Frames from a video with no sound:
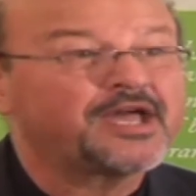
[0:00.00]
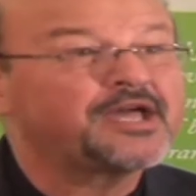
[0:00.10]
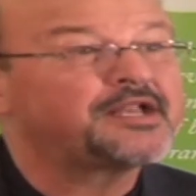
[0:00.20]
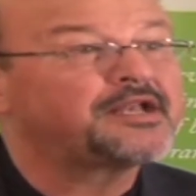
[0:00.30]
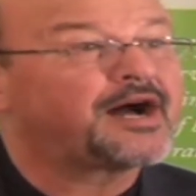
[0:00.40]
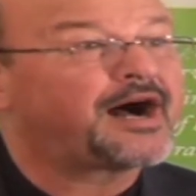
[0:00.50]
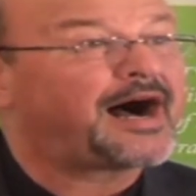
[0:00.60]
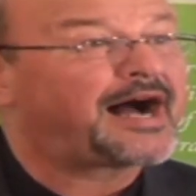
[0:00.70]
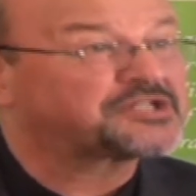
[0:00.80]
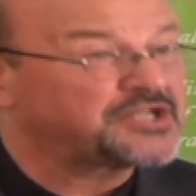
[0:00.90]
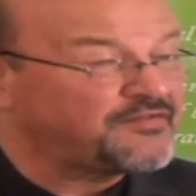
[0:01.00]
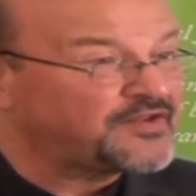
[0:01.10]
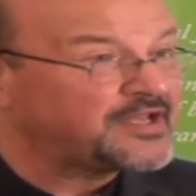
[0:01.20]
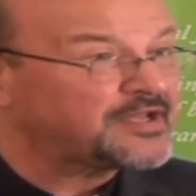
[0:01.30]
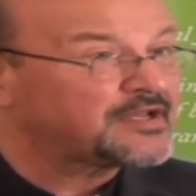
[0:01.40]
in
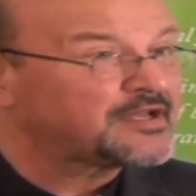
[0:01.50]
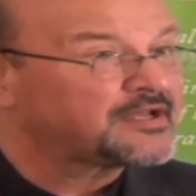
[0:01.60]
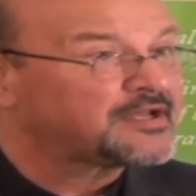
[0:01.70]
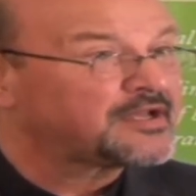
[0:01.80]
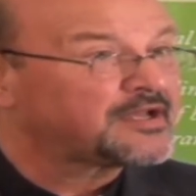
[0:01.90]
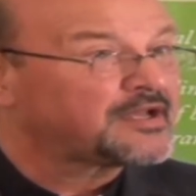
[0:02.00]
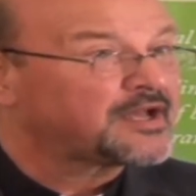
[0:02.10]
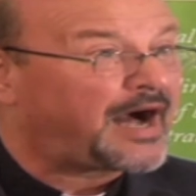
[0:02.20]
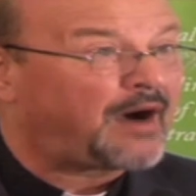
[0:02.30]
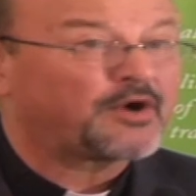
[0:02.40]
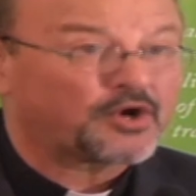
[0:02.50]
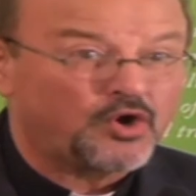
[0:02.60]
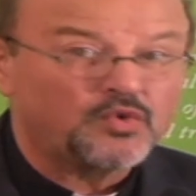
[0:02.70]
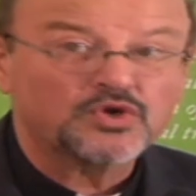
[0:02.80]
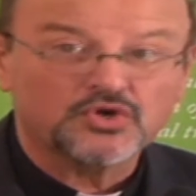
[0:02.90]
achieving our
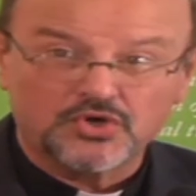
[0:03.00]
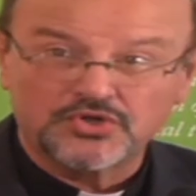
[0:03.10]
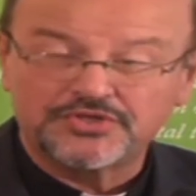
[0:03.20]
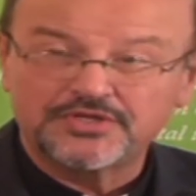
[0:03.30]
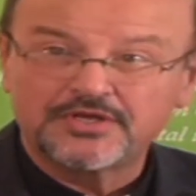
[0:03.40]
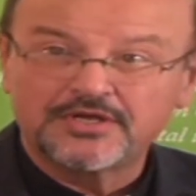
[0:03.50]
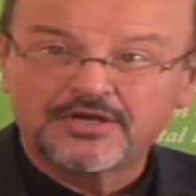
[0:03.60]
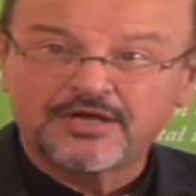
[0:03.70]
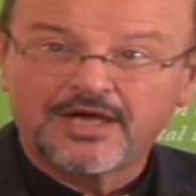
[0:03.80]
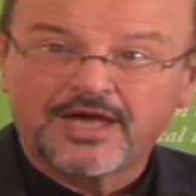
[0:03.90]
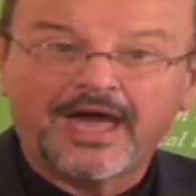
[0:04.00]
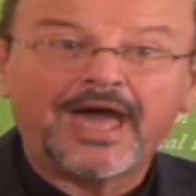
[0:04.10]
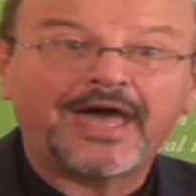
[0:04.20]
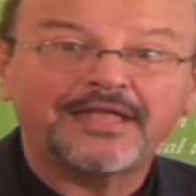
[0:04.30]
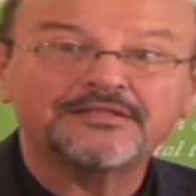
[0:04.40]
own good
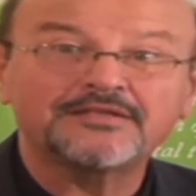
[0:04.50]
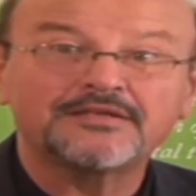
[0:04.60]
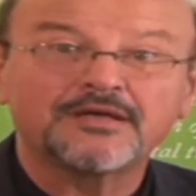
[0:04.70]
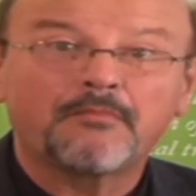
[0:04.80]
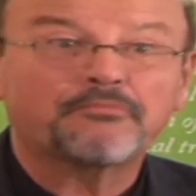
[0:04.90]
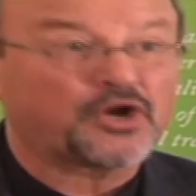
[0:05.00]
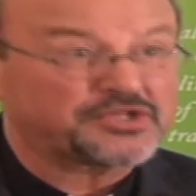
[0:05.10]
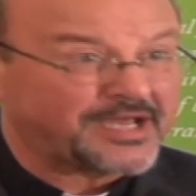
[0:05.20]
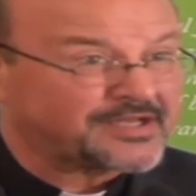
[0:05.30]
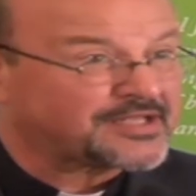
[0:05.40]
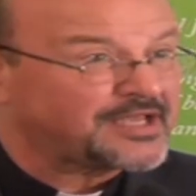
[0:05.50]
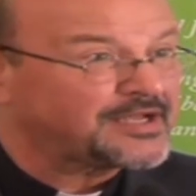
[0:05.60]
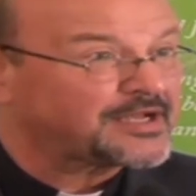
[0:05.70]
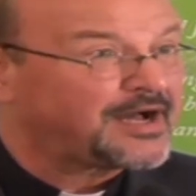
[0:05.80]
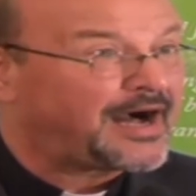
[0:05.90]
and
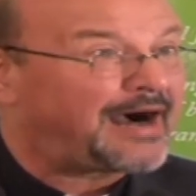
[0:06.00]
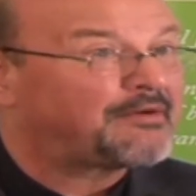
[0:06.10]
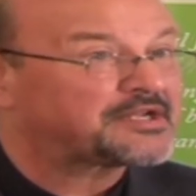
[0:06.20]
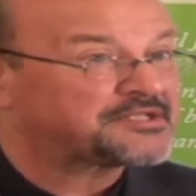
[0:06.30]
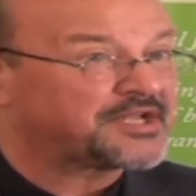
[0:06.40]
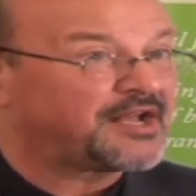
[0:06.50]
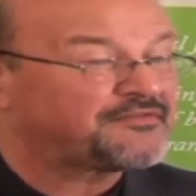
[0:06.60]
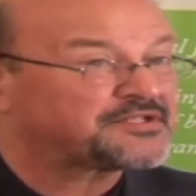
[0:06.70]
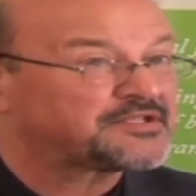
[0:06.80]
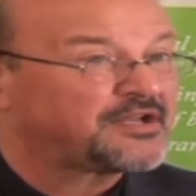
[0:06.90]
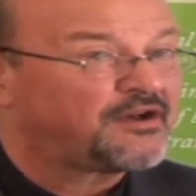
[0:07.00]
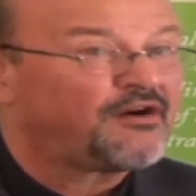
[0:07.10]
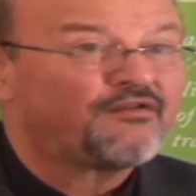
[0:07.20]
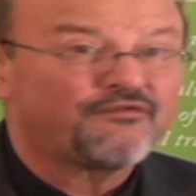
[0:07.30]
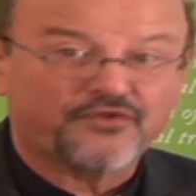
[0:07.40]
protecting ourselves
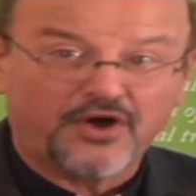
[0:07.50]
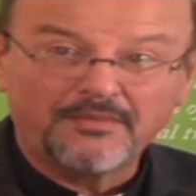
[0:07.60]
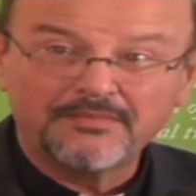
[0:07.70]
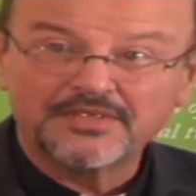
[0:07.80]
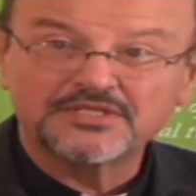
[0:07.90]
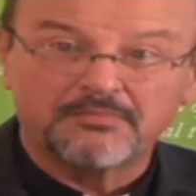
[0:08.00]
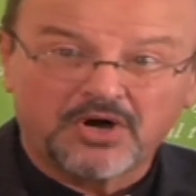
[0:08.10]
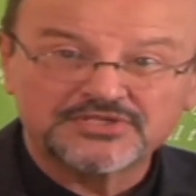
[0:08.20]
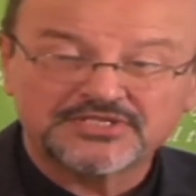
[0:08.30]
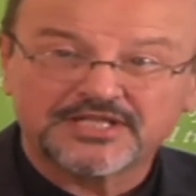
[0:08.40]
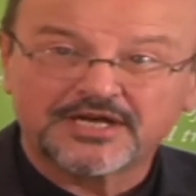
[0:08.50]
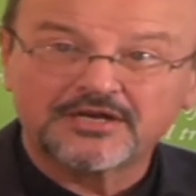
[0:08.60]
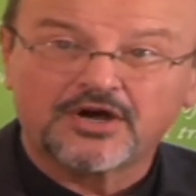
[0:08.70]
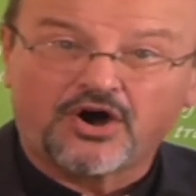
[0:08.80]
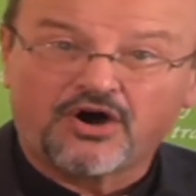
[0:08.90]
from the monster
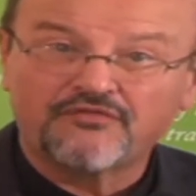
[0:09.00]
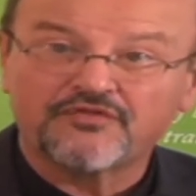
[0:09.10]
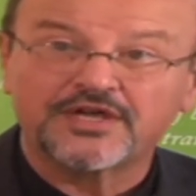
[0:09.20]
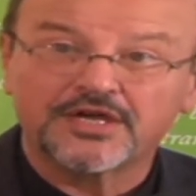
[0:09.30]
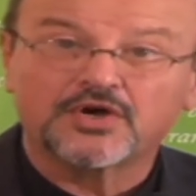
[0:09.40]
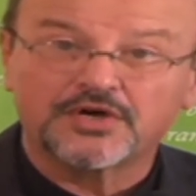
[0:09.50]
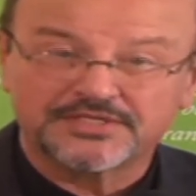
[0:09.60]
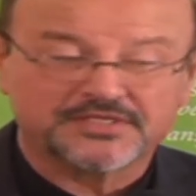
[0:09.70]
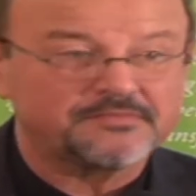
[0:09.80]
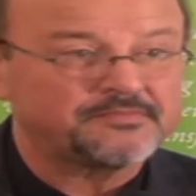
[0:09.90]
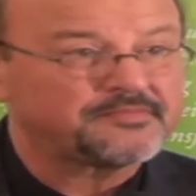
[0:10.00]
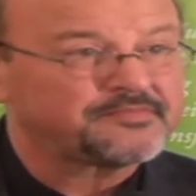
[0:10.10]
of egoism.